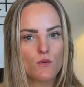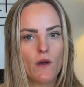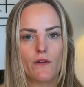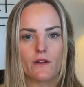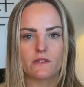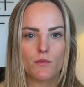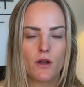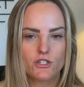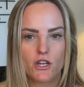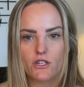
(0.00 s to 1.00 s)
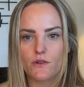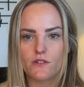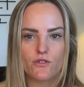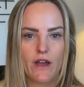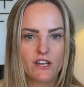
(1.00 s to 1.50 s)
whether it's a project or a
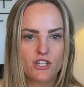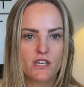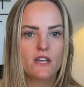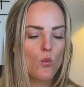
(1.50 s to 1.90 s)
strategy.